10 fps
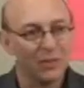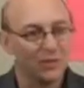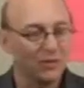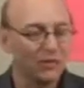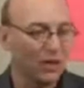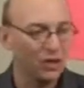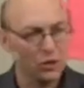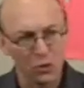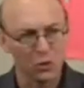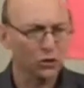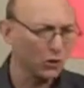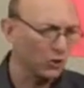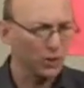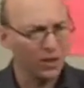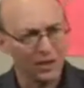a message of like, you
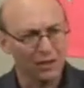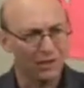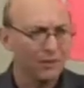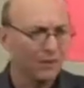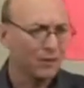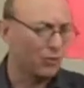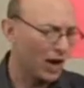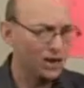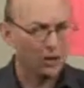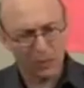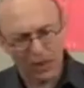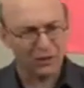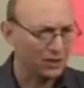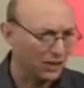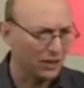should be riding your
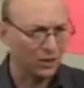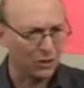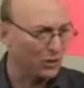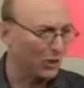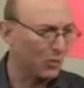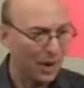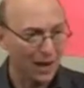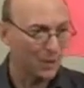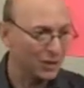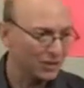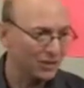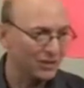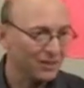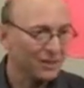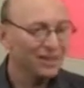bicycle here or you're a bad
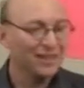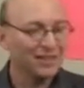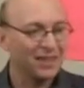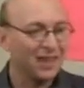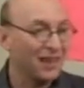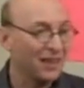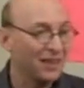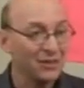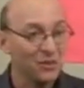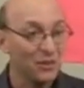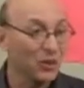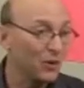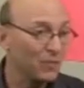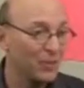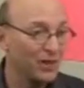person, it's like, hey, we
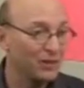ride